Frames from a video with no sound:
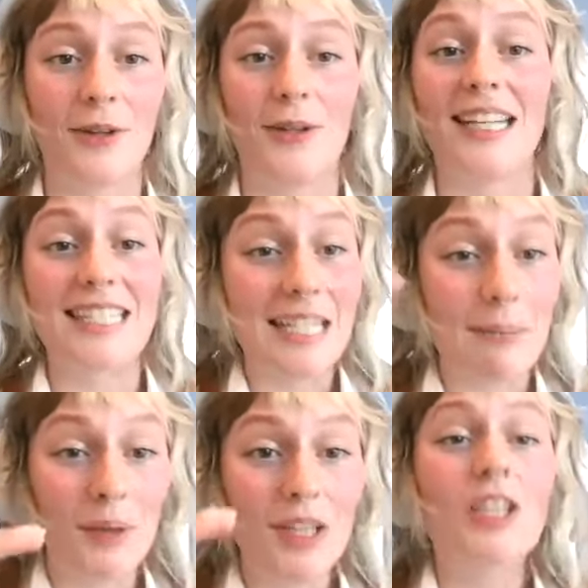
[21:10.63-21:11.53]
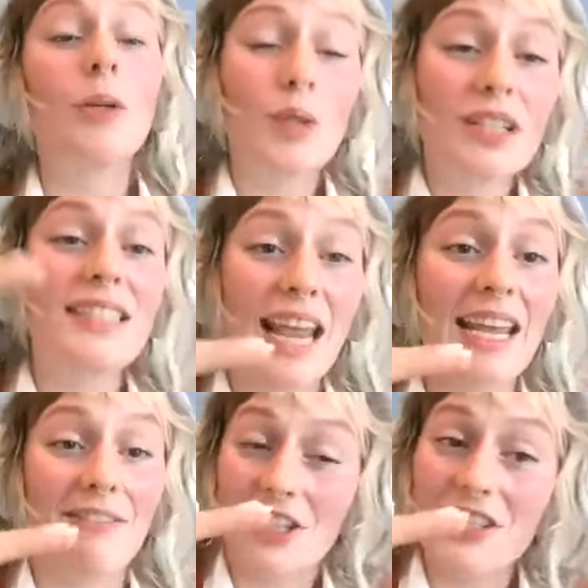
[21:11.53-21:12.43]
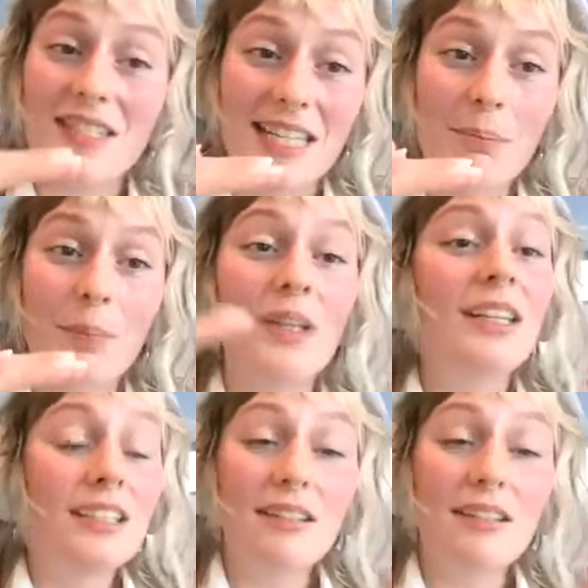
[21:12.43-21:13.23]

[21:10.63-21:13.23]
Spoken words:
So that dip, you want to say, if there's a dip,